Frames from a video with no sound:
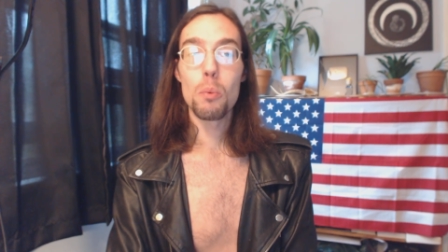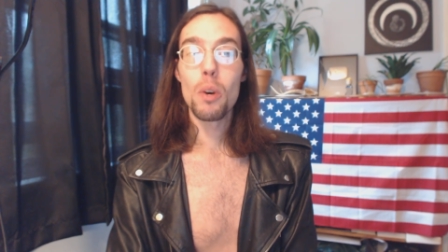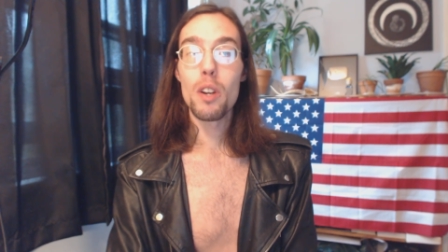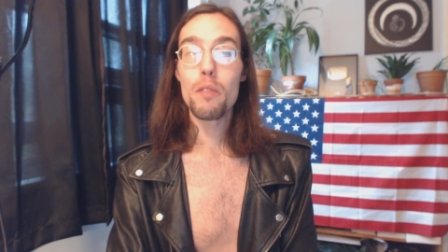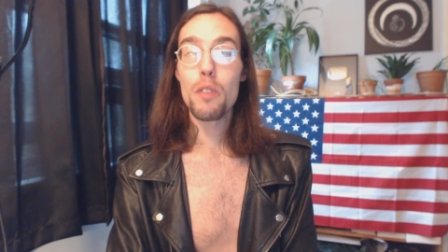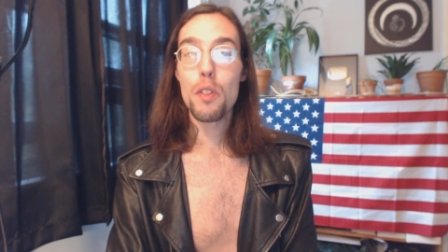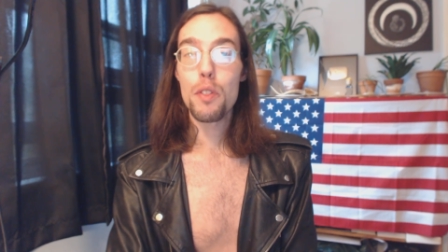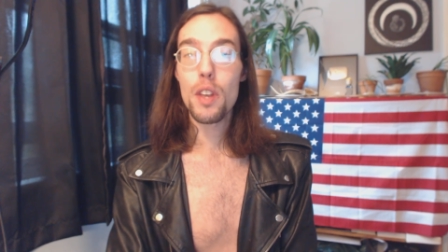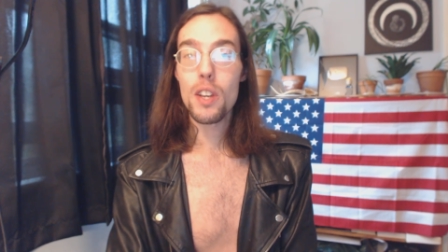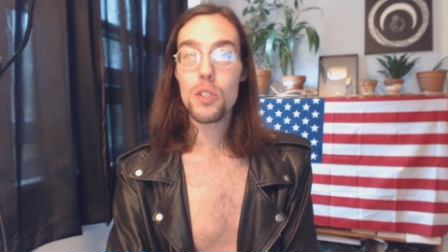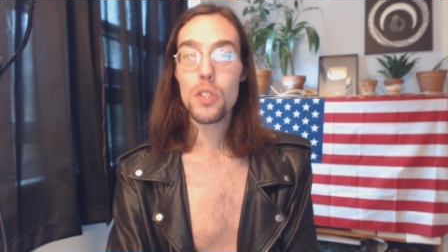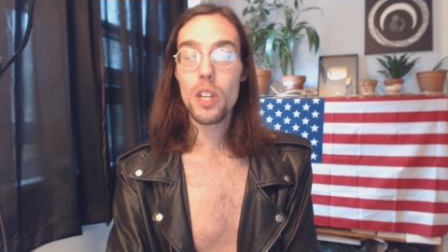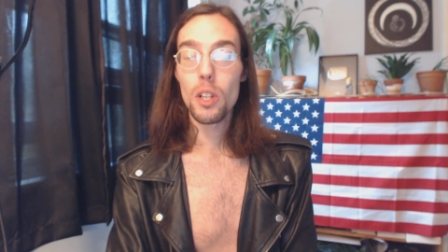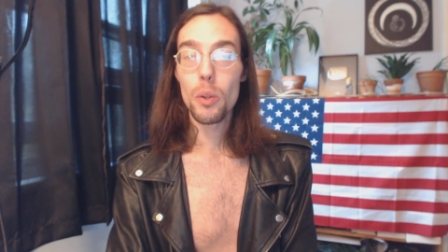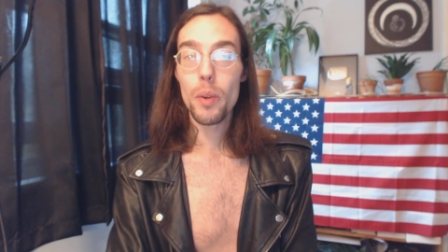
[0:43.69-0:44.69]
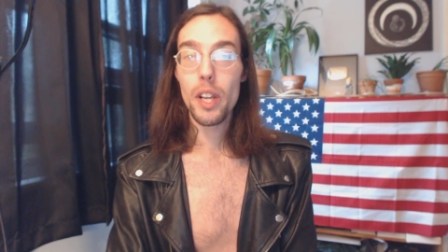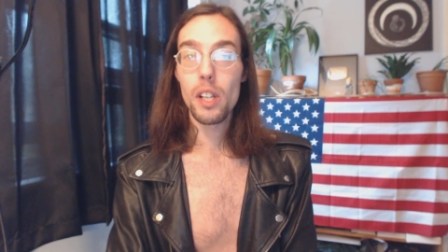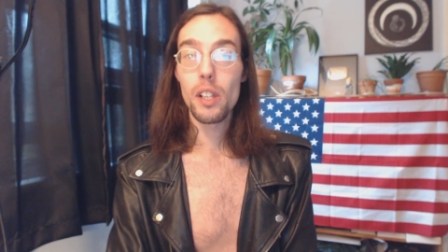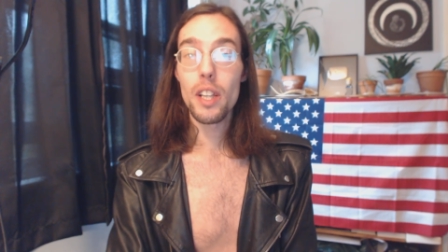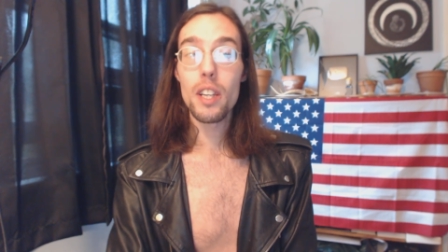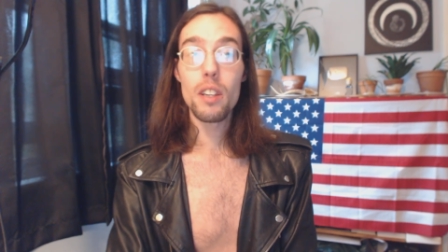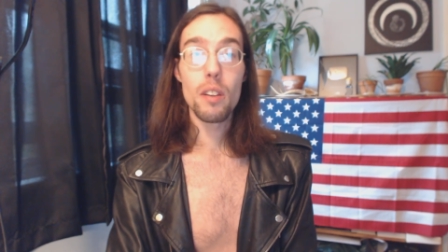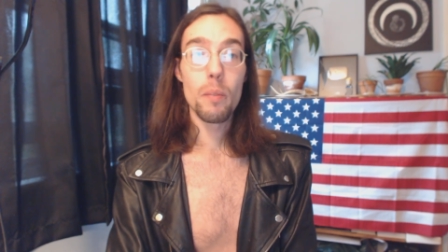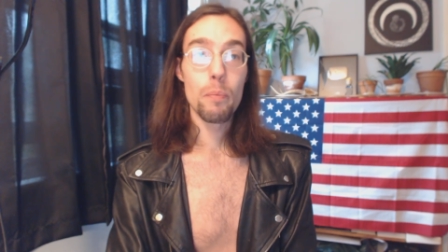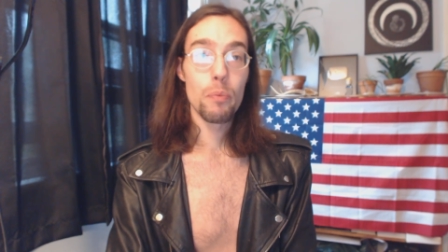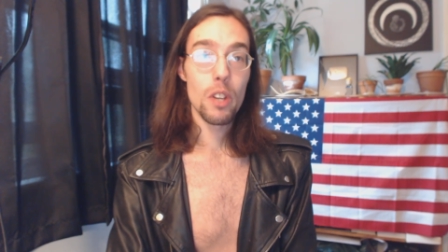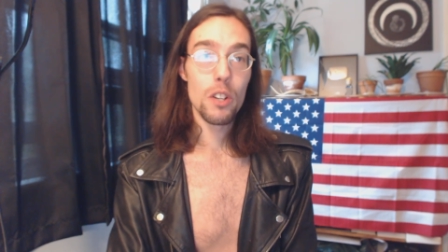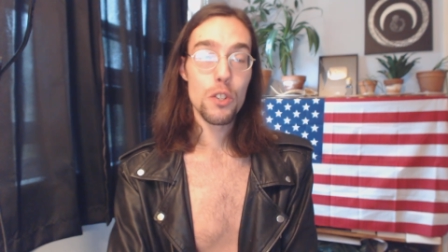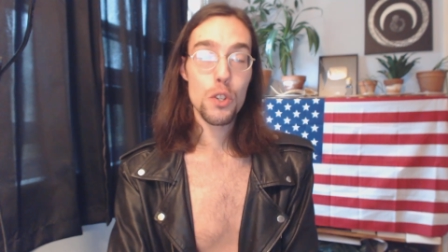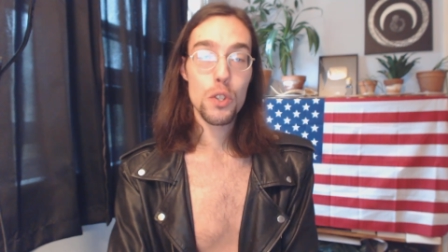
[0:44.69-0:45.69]
One of the things Hillary Clinton
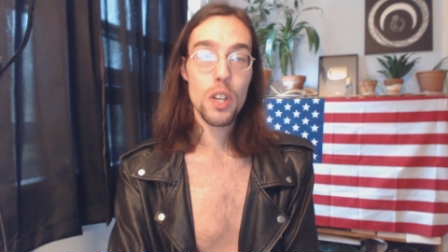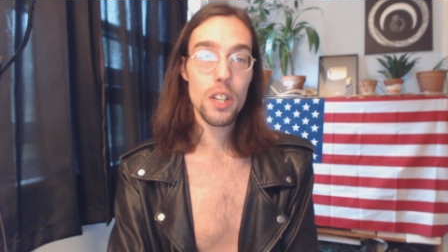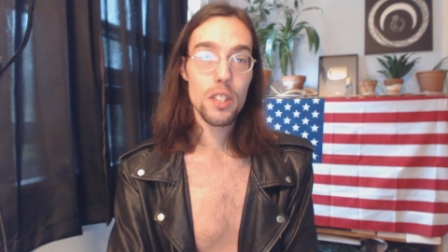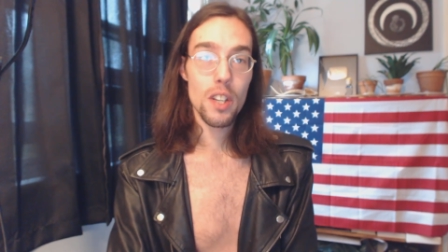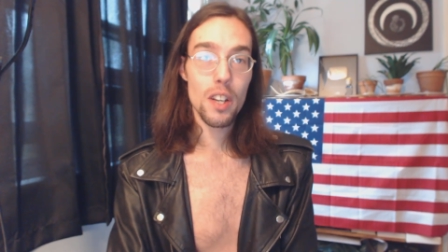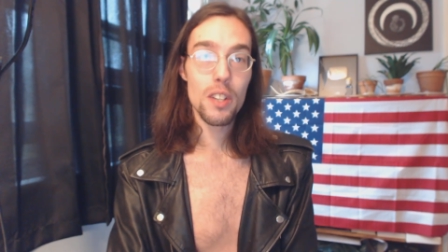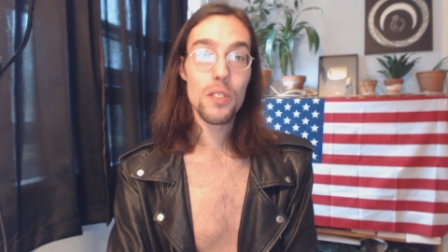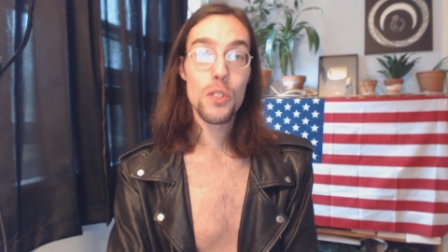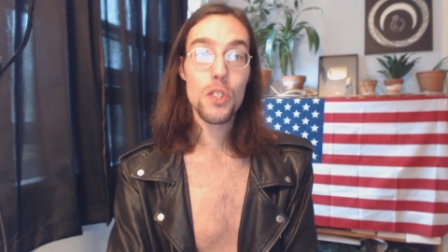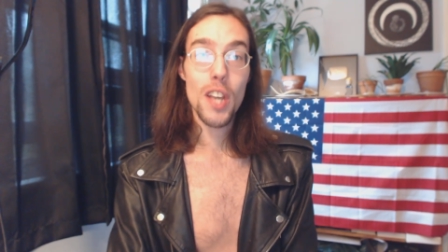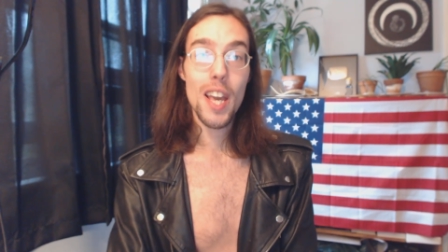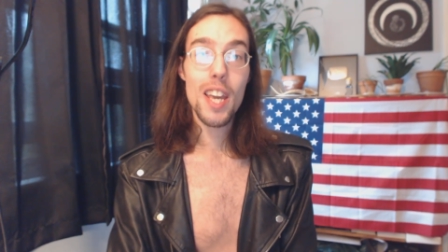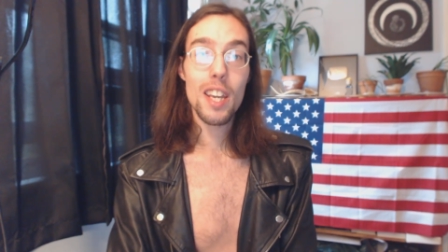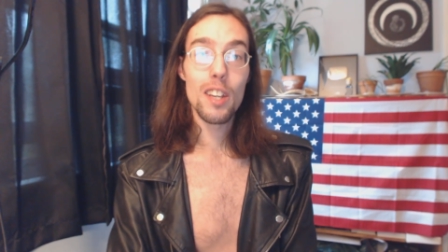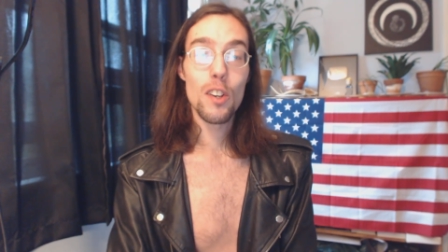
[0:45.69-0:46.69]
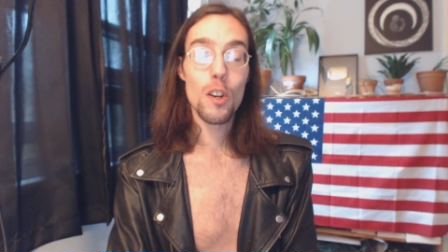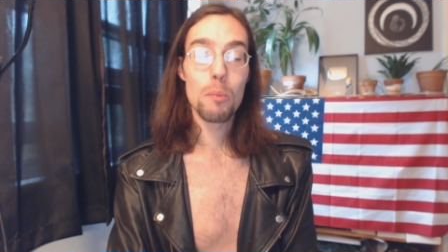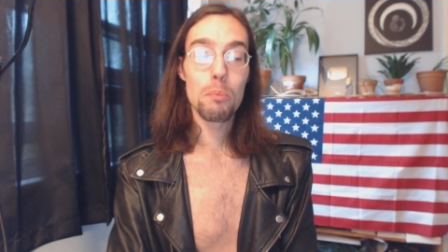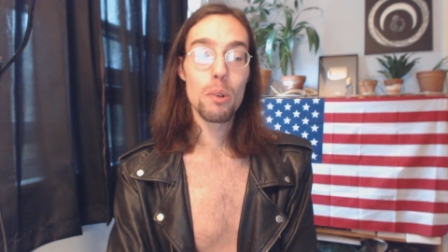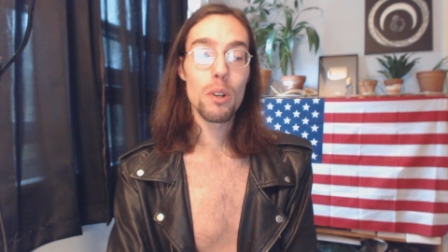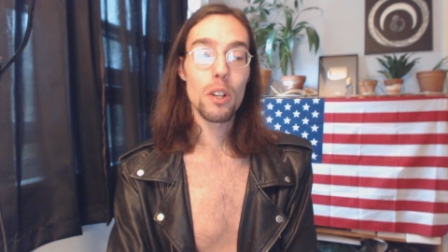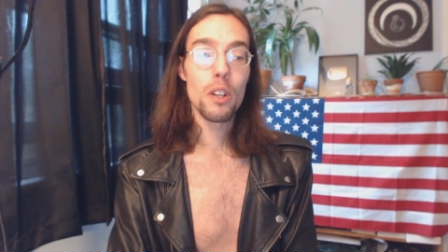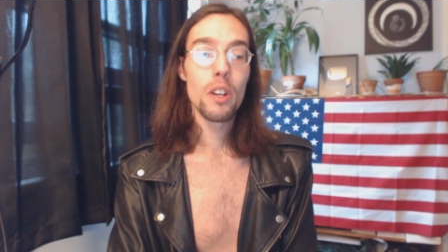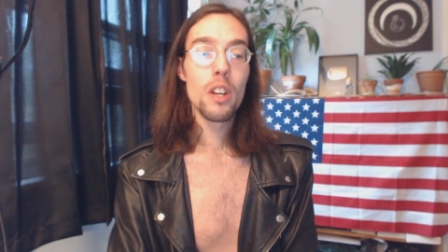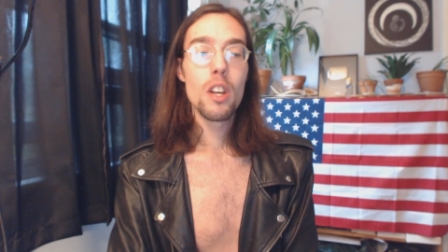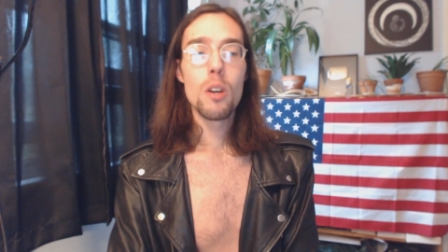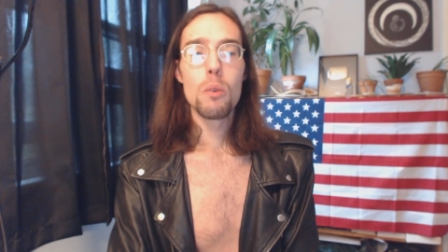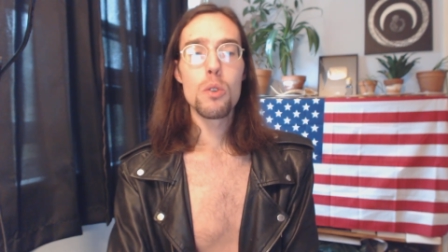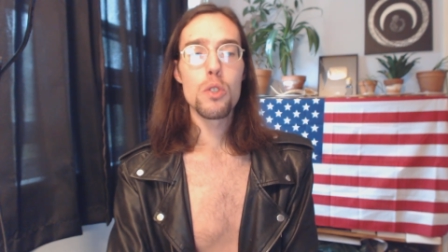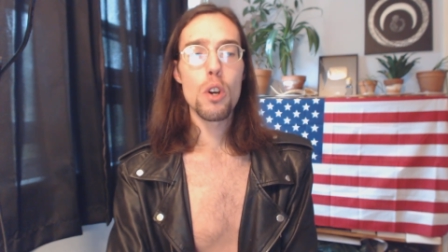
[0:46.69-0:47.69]
uh, just got done saying in her book
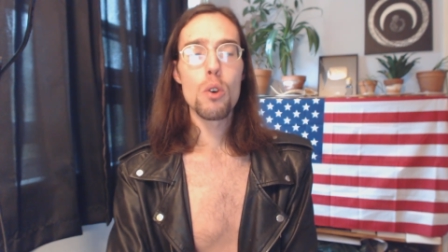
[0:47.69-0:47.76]
was,